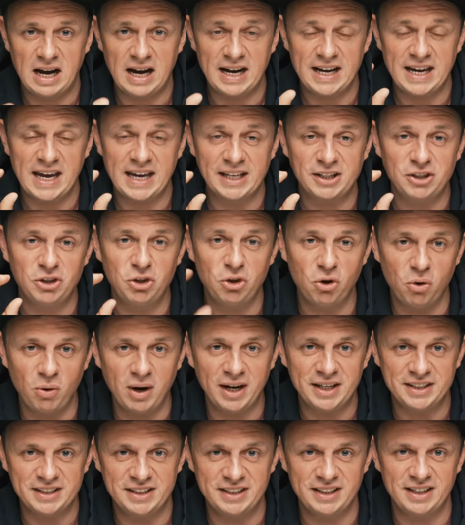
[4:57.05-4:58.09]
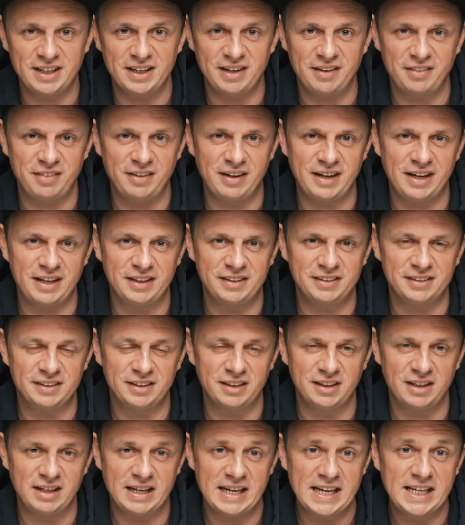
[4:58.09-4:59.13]
I had no idea that
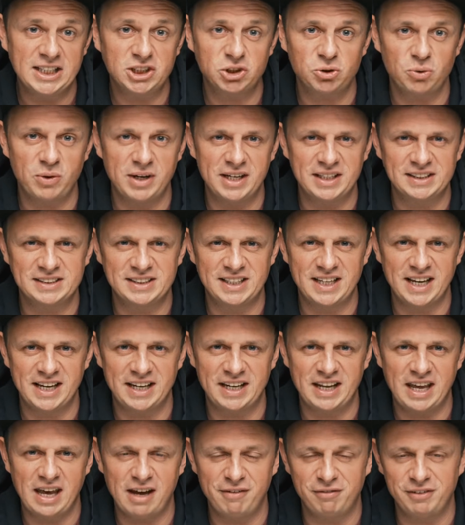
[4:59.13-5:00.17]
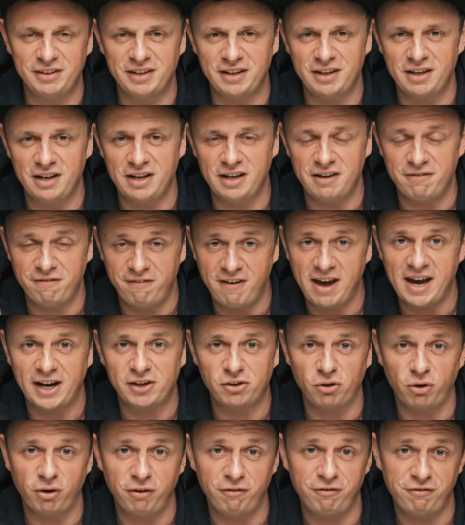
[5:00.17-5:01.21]
uh, x-rays can have an
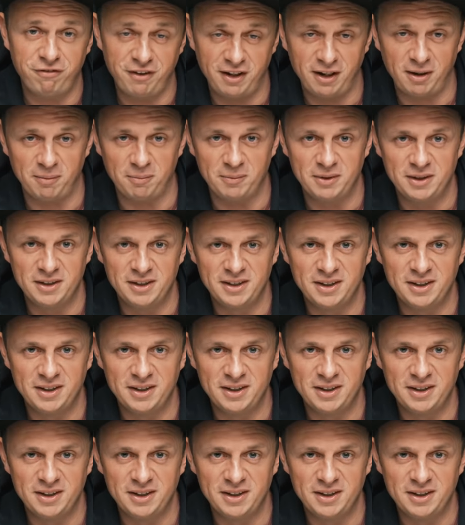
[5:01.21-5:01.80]
effect on film.